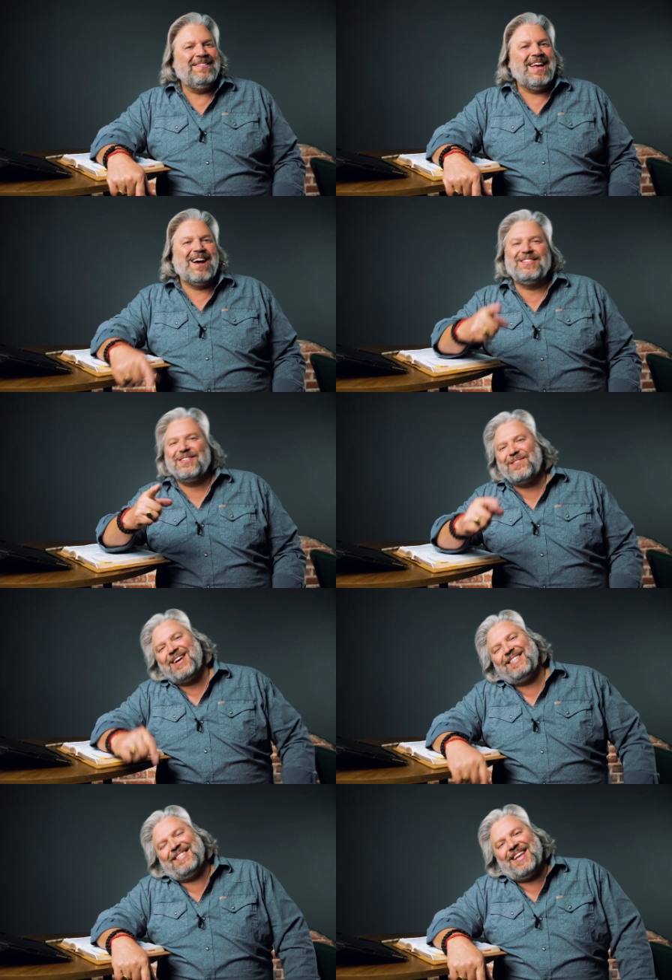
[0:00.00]
How's the
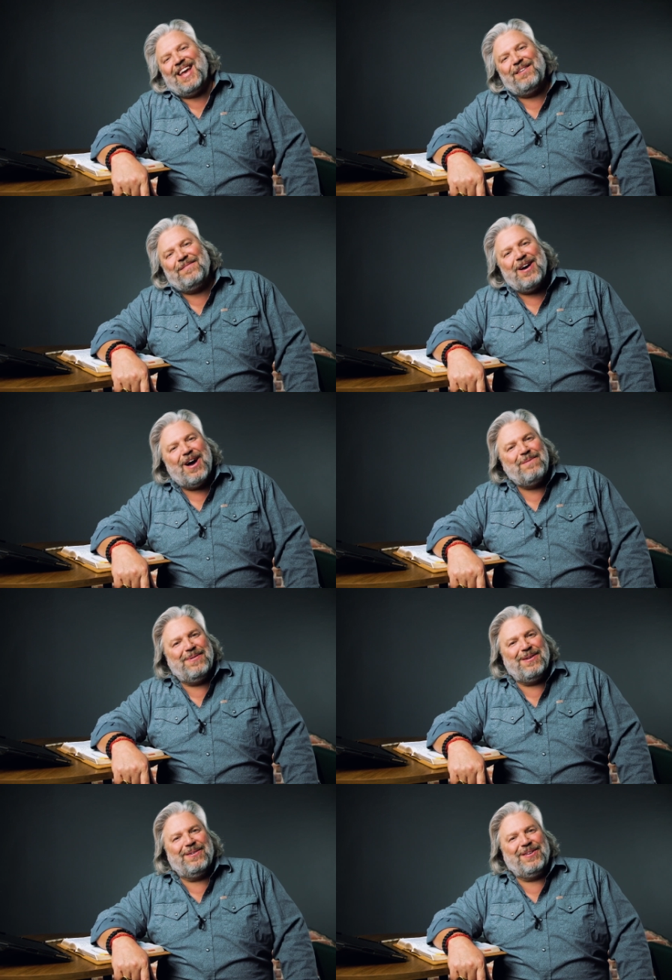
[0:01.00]
gracious hand of God
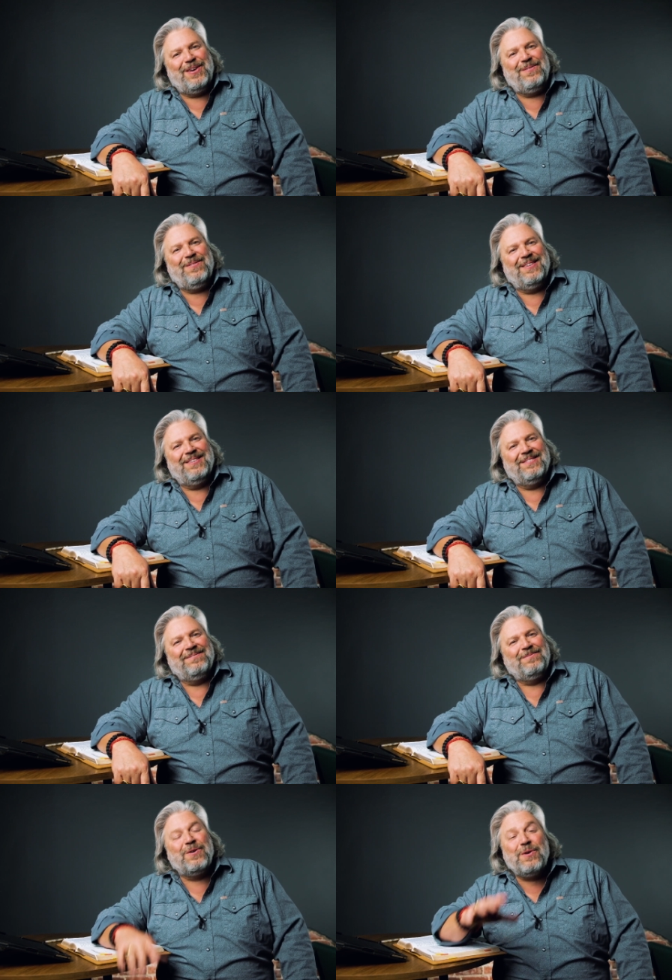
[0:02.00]
been on you?
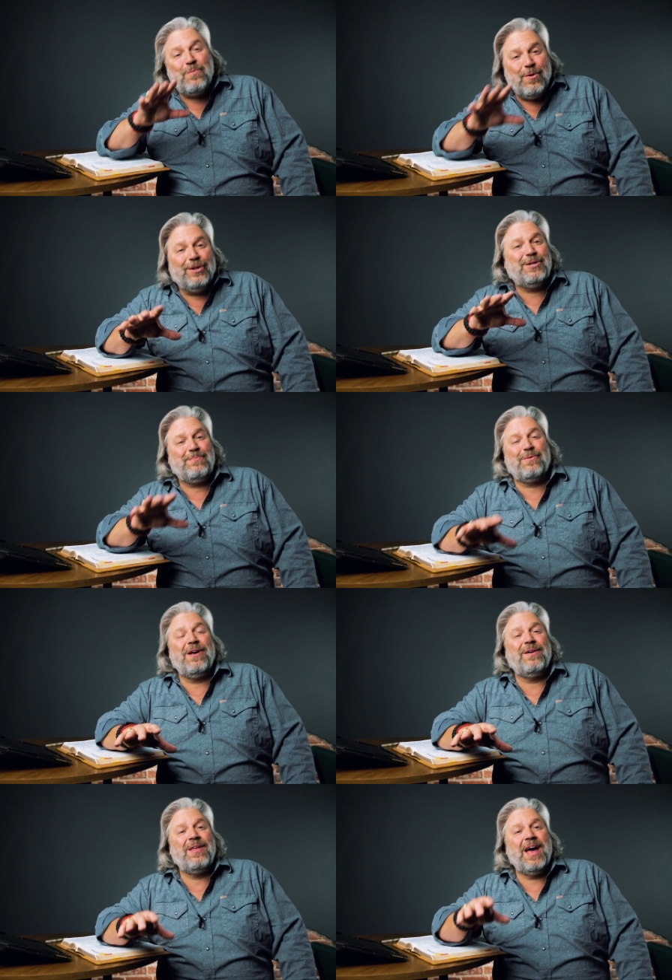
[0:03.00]
We're going to worship
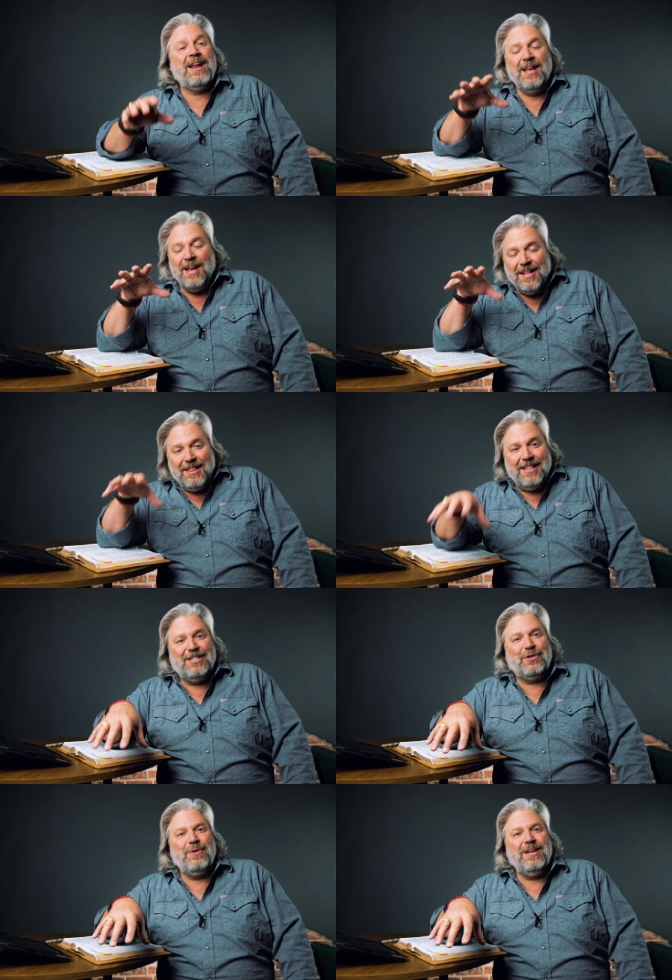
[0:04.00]
around that
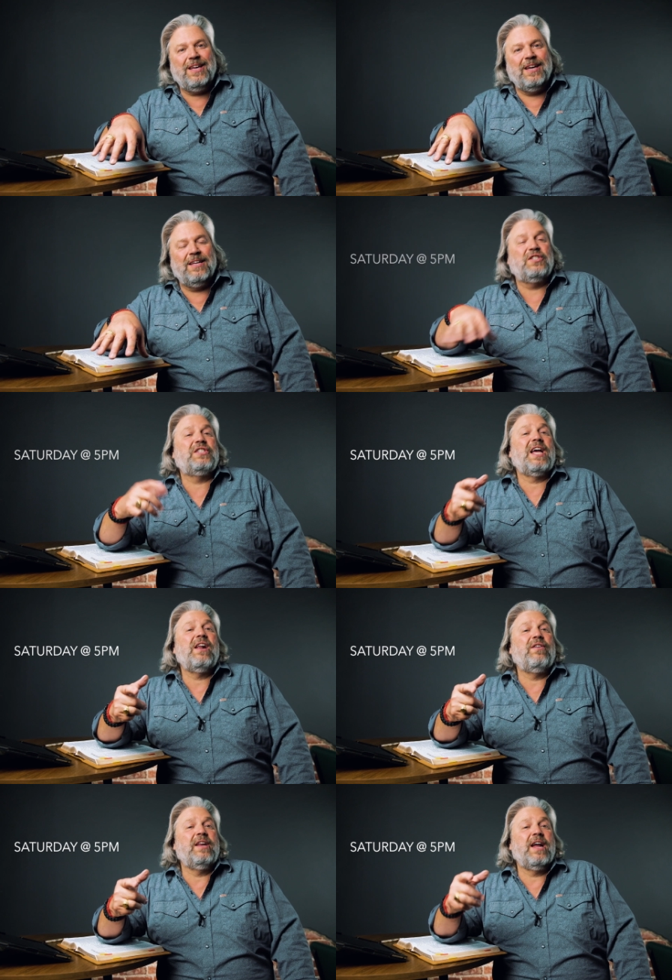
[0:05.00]
this weekend,
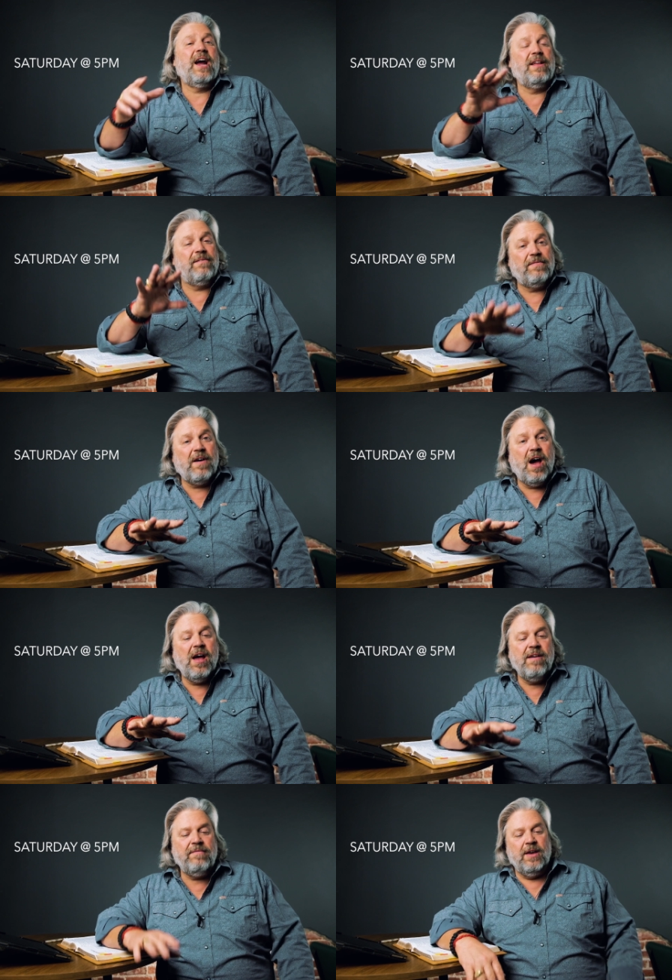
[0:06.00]
Saturday night at
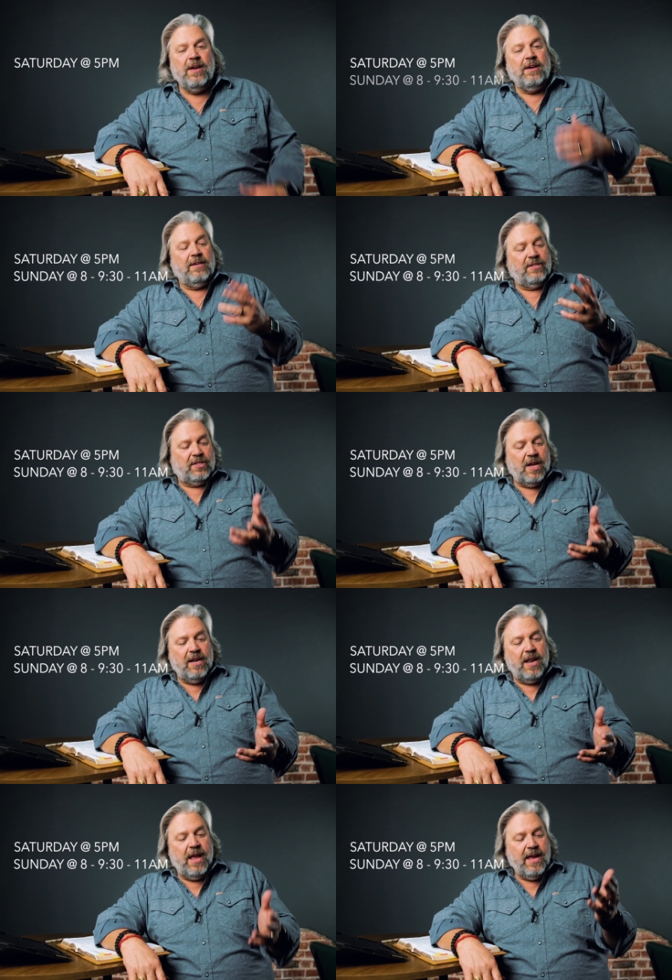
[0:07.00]
5,
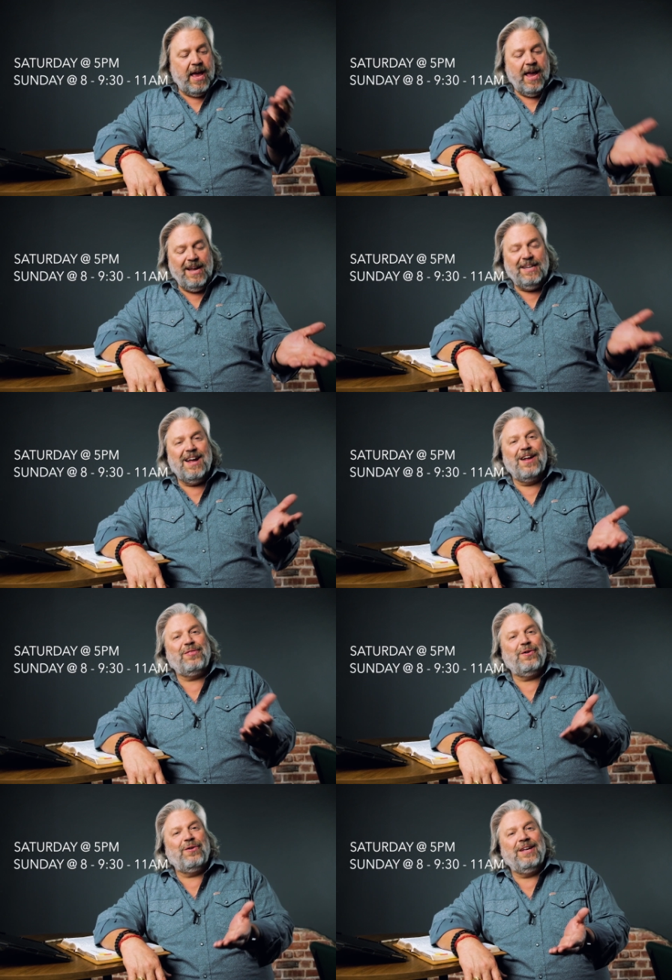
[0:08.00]
Sunday 8,
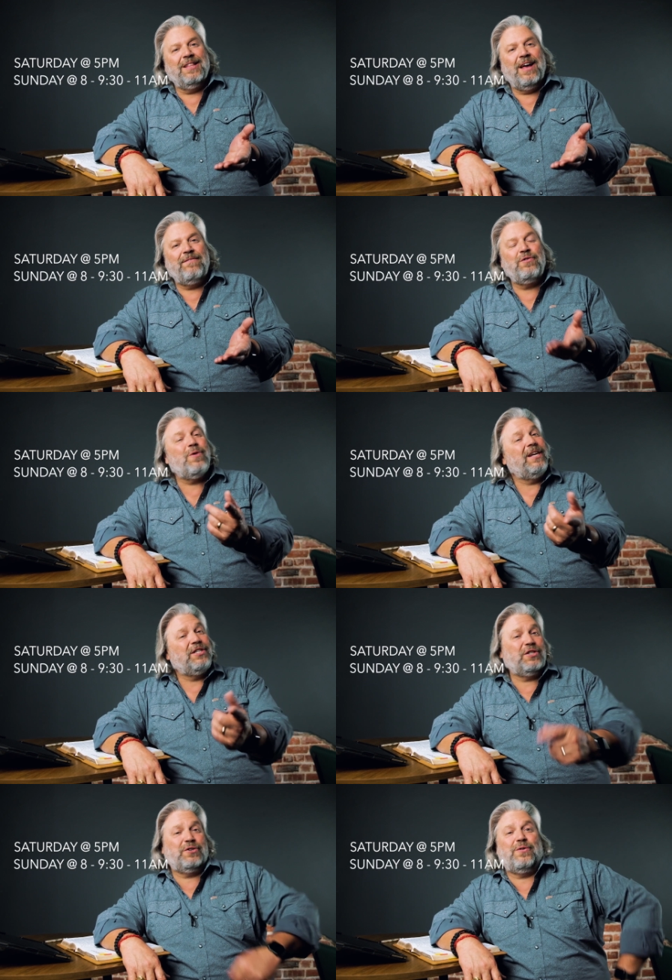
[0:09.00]
9:30, 11.
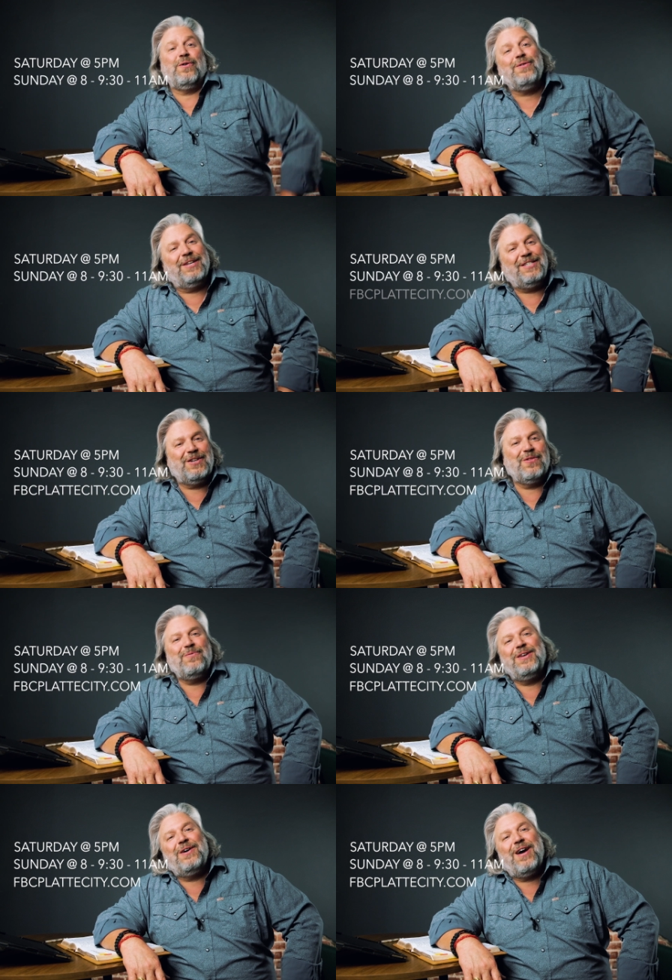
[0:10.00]
Register early so
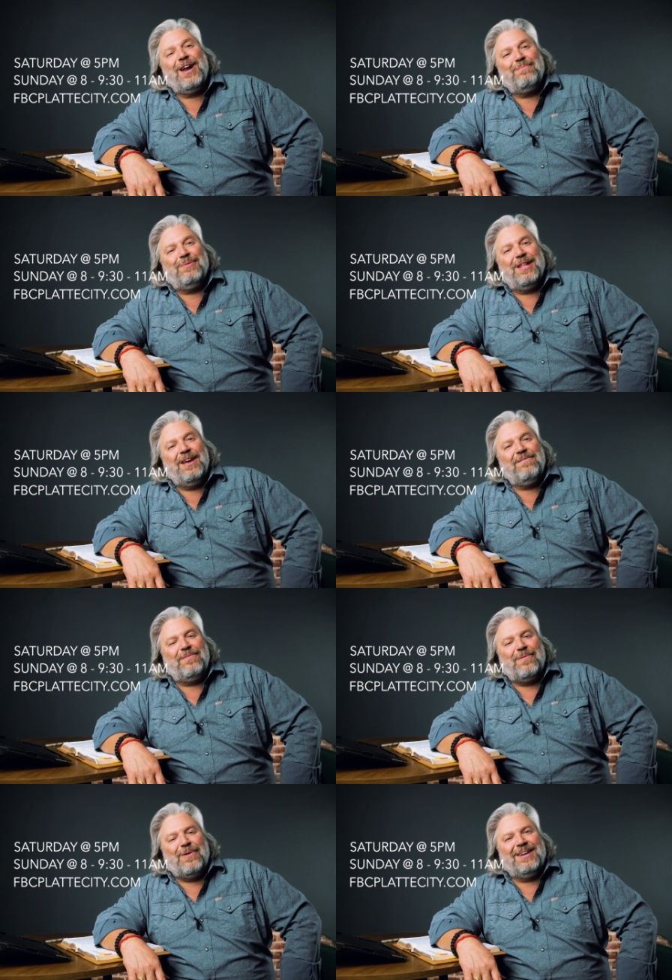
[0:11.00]
that we know how to plan
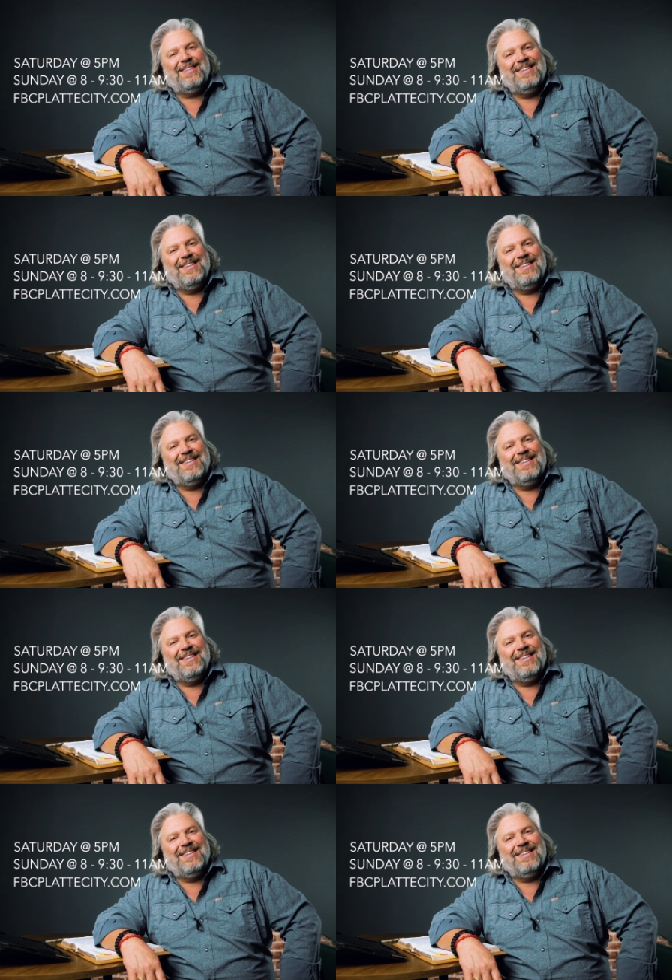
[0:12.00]
for it.